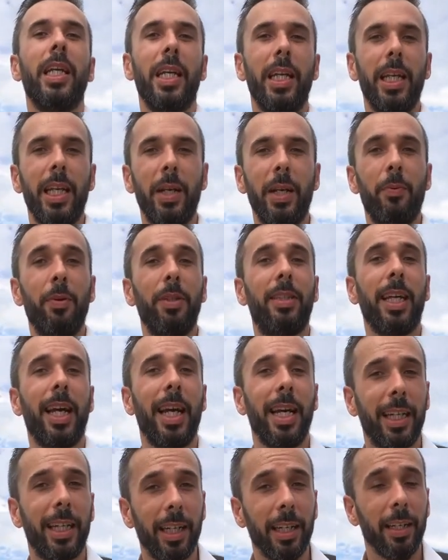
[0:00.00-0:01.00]
He would
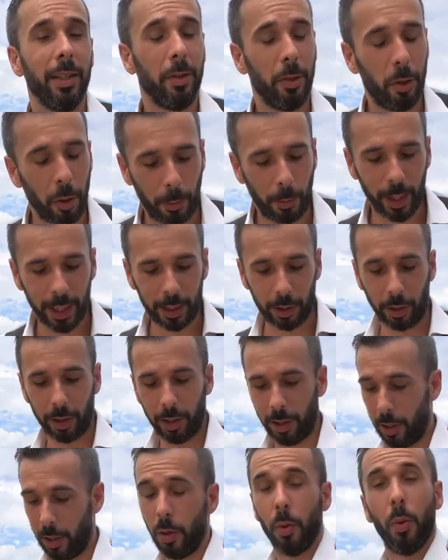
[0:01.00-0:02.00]
take two
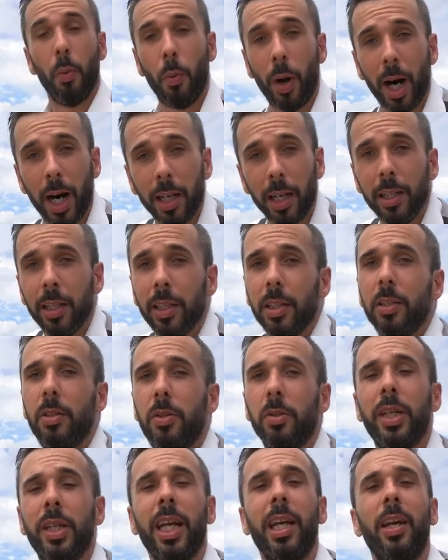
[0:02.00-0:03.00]
pictures, one
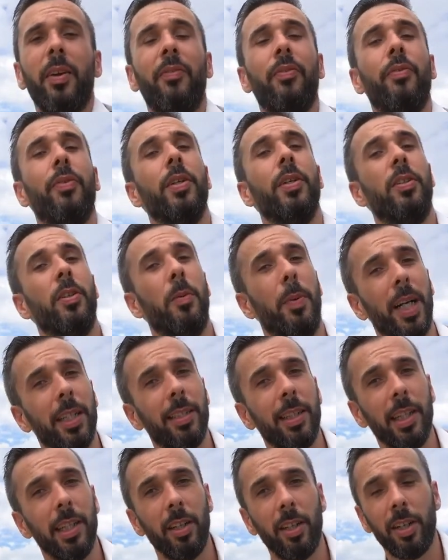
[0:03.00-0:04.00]
to give the
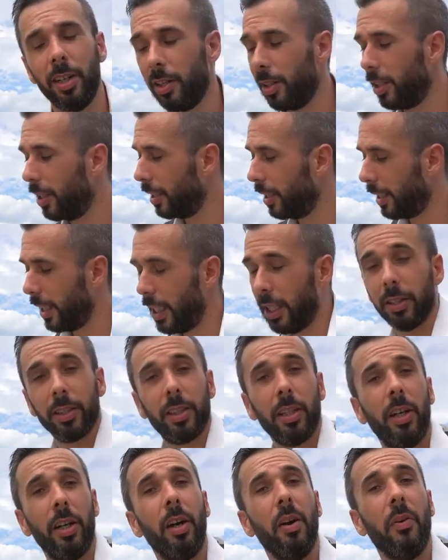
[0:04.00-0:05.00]
bartender, the
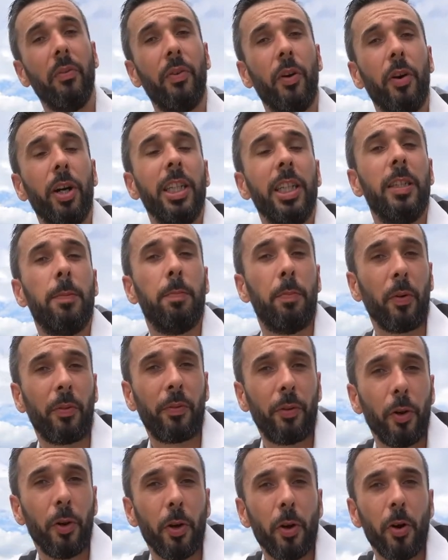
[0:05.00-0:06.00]
other for his
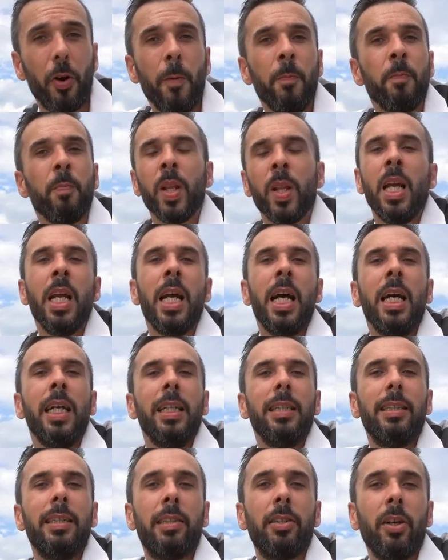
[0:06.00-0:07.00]
portfolio,
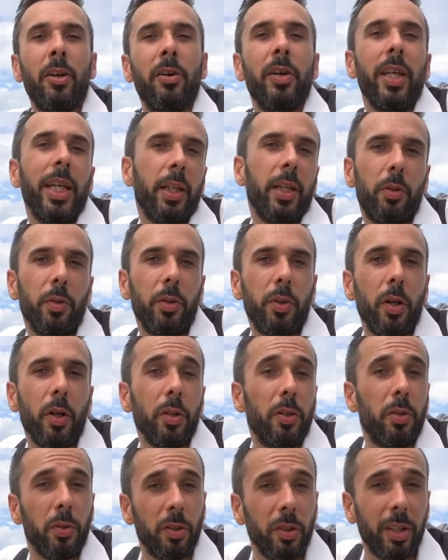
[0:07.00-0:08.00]
so he could go
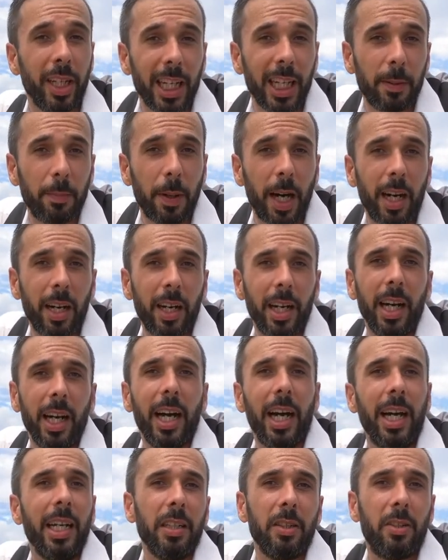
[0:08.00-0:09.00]
to the next bar
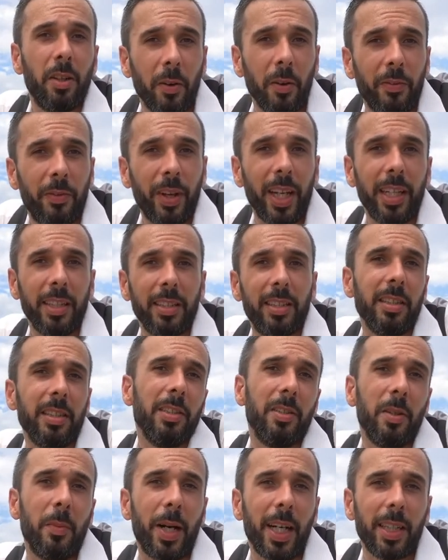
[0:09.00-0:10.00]
and convince
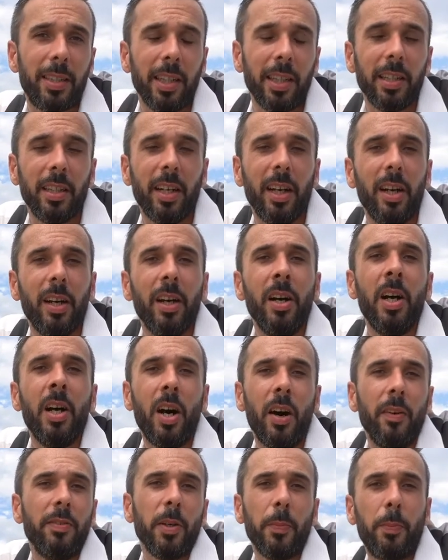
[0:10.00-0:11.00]
the bartender
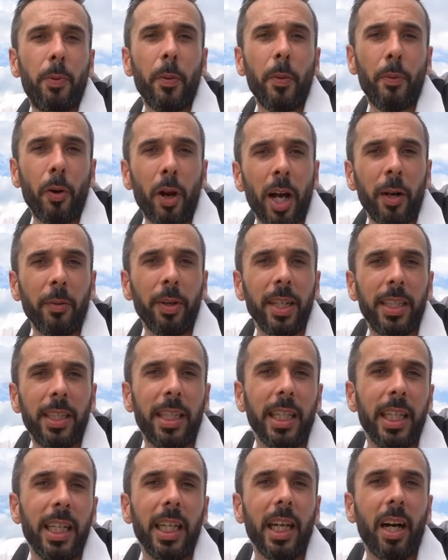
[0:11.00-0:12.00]
of the
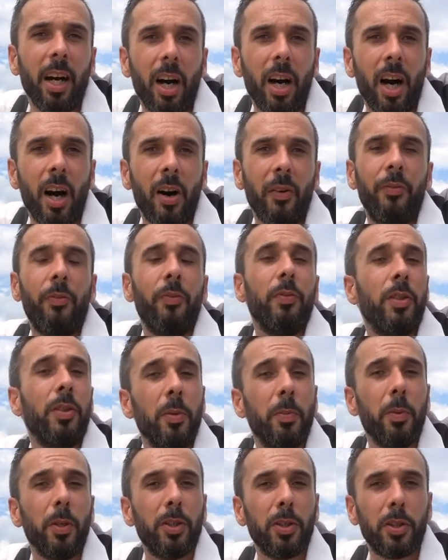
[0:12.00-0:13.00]
popularity of the
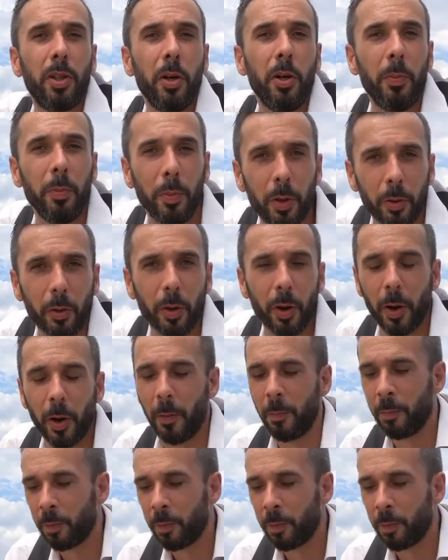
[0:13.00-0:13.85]
Moscow Mule.